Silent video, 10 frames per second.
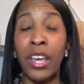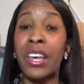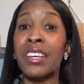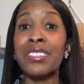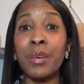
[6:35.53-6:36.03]

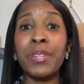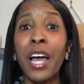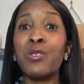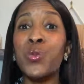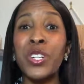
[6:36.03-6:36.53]
Because
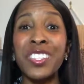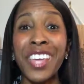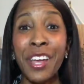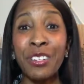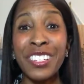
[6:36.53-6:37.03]
sometimes we're
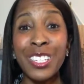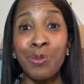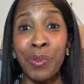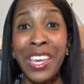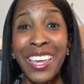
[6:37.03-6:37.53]
scared to
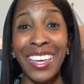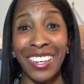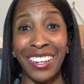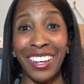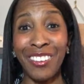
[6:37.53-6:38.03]
speak
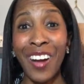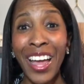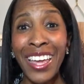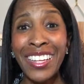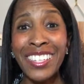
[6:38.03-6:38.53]
it,
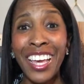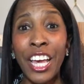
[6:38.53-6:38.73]
right?